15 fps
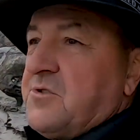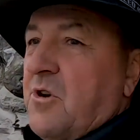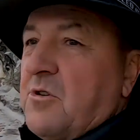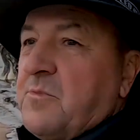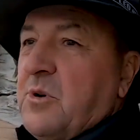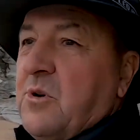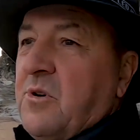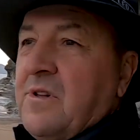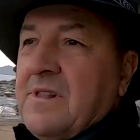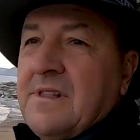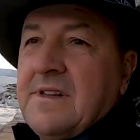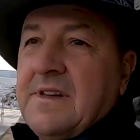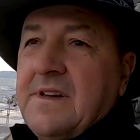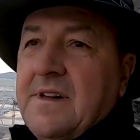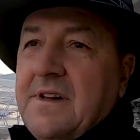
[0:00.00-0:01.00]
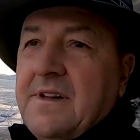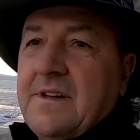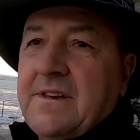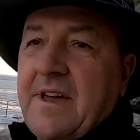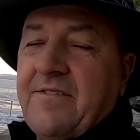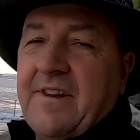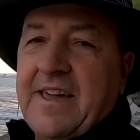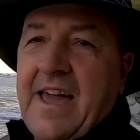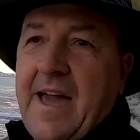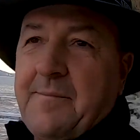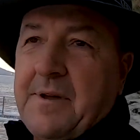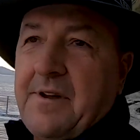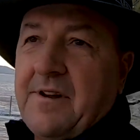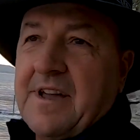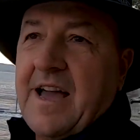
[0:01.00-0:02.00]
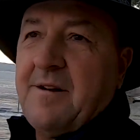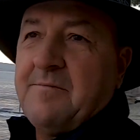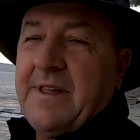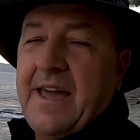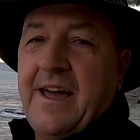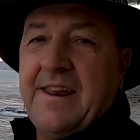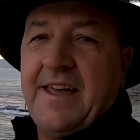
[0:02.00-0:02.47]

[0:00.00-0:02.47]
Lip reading: Rock Pool. Definitely happy I come down